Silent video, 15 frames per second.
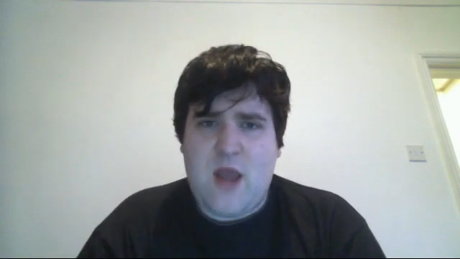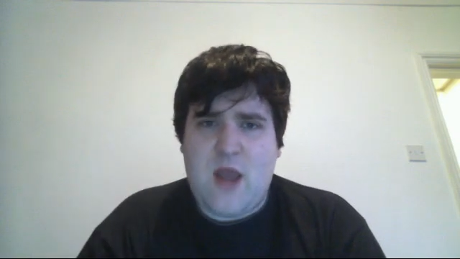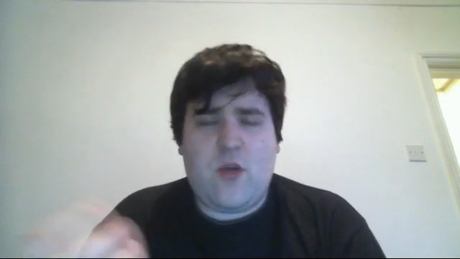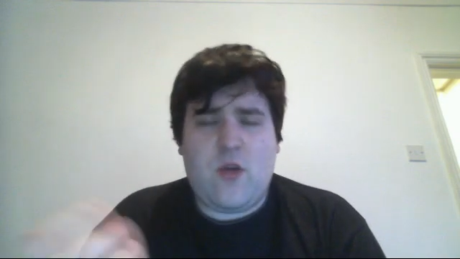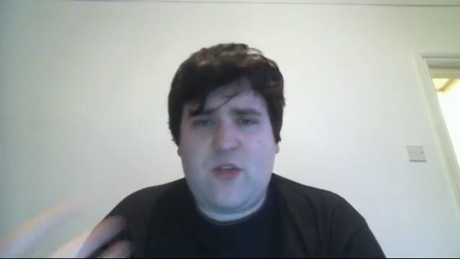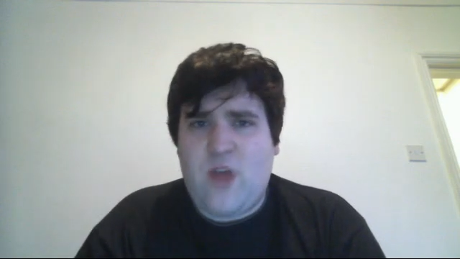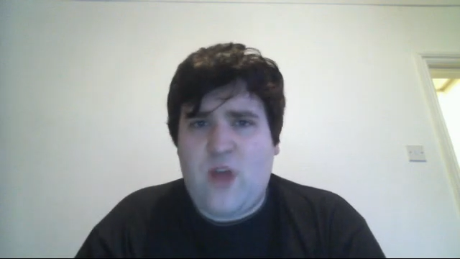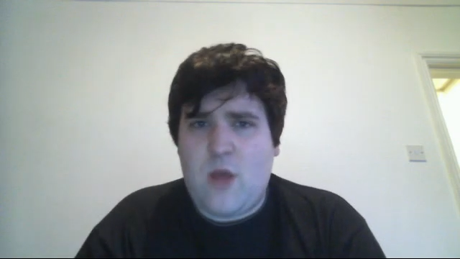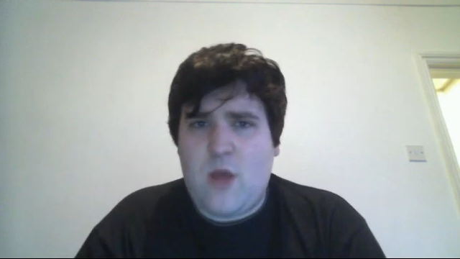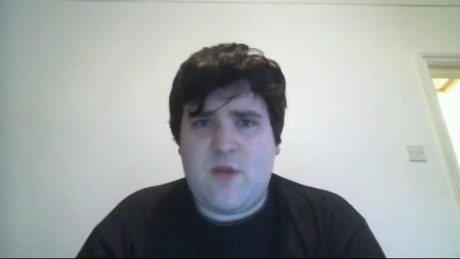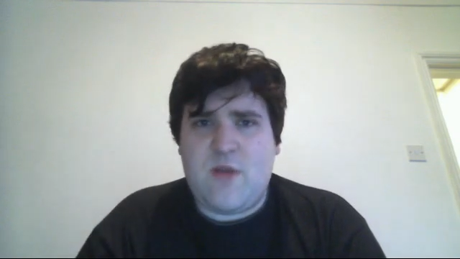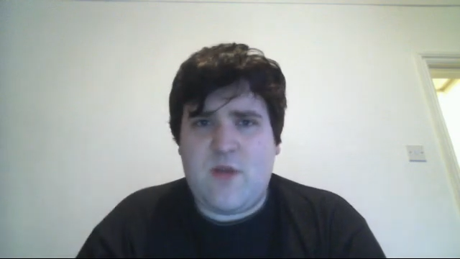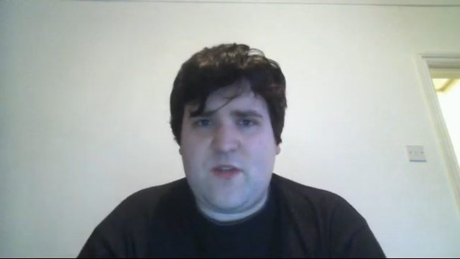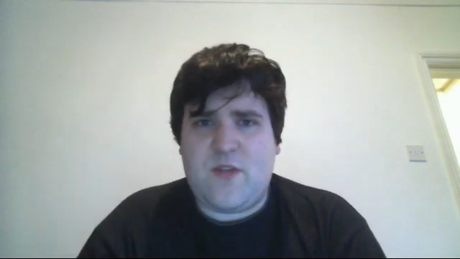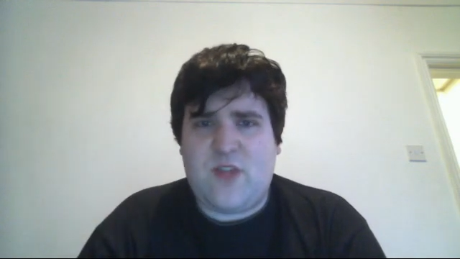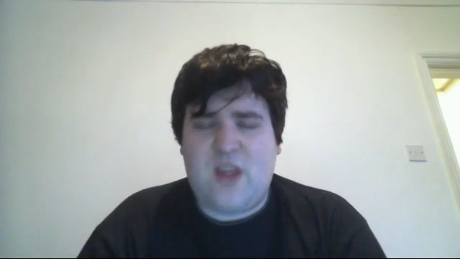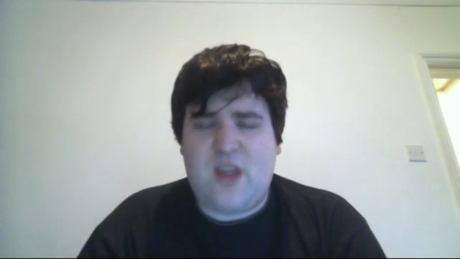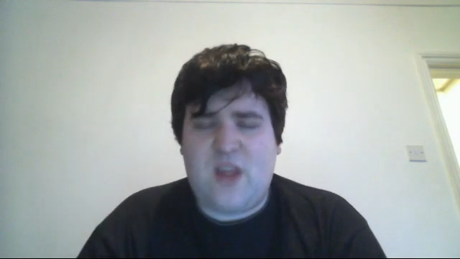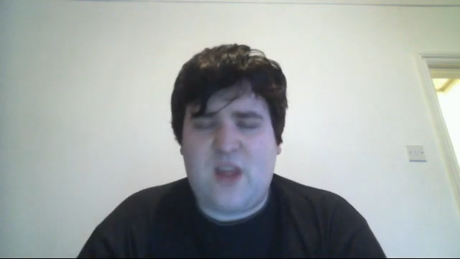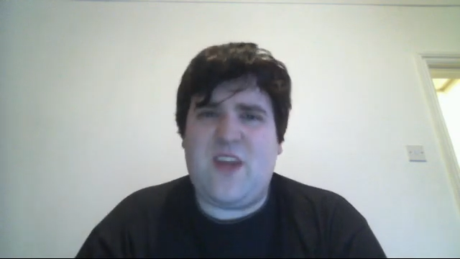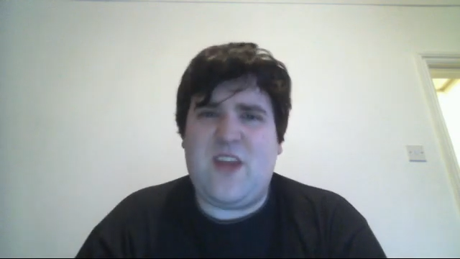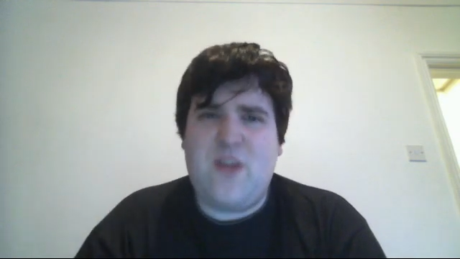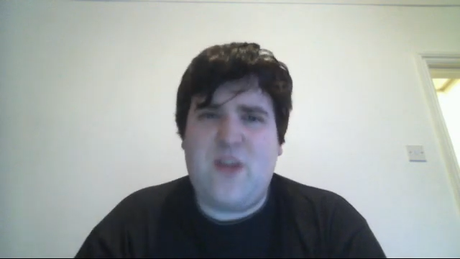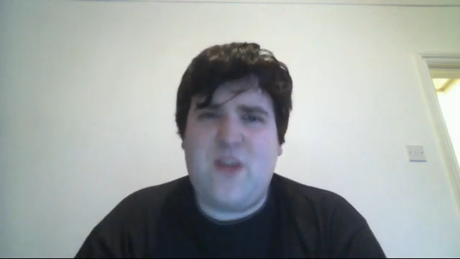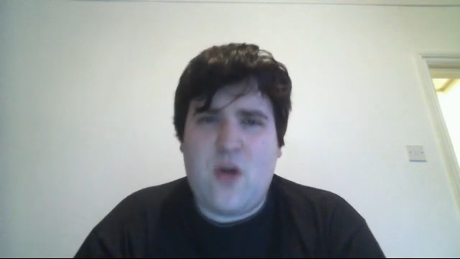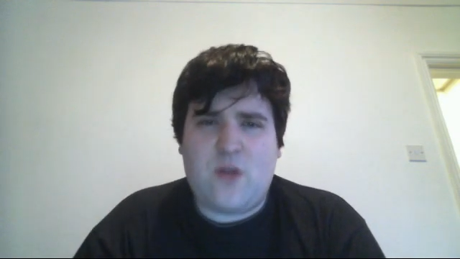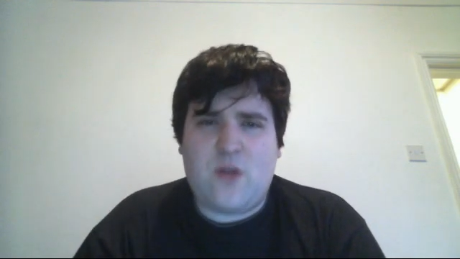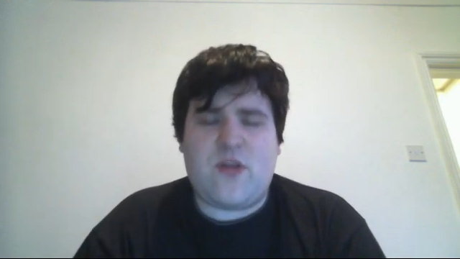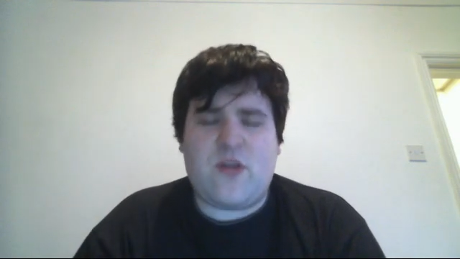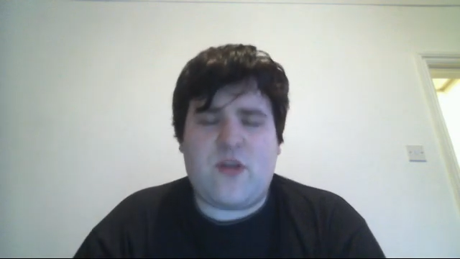or the turban for Sikhs. It is
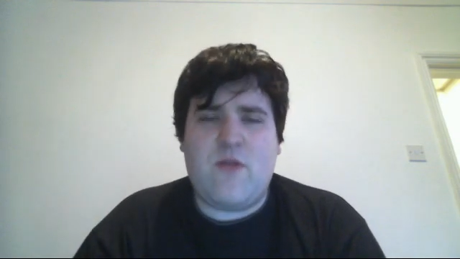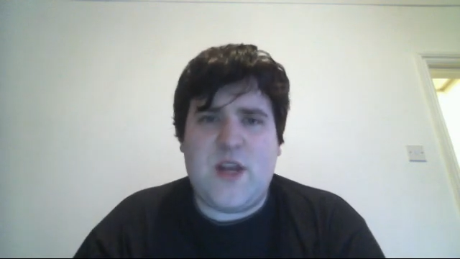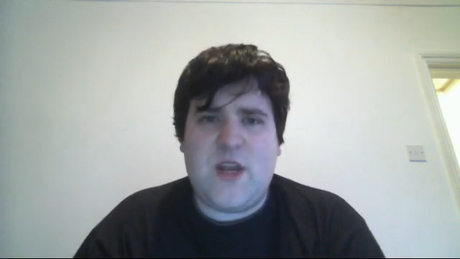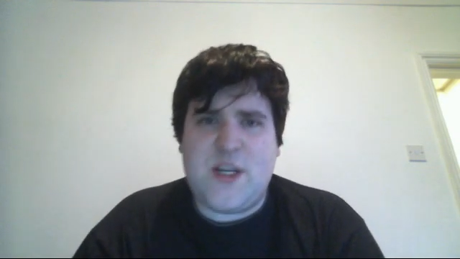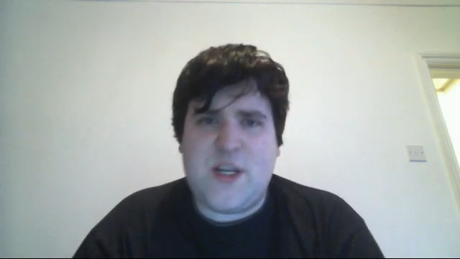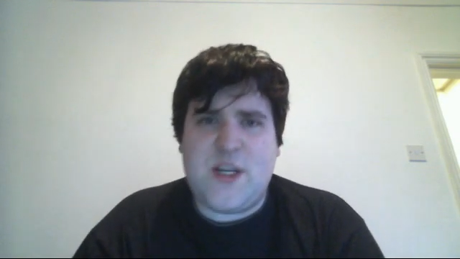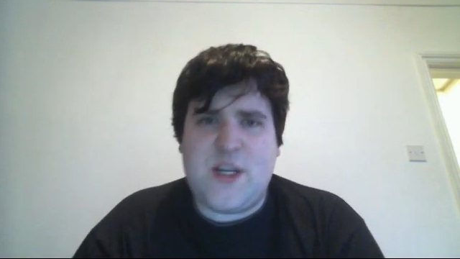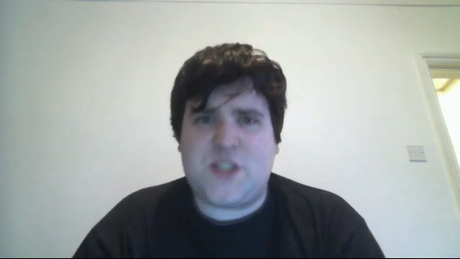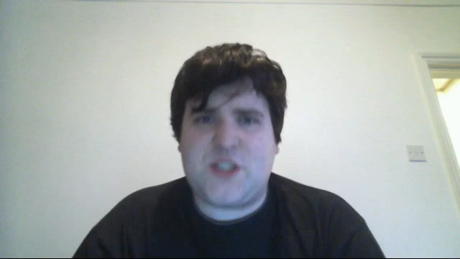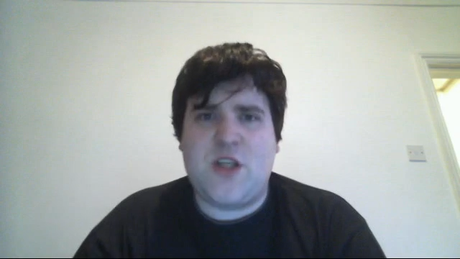not a religious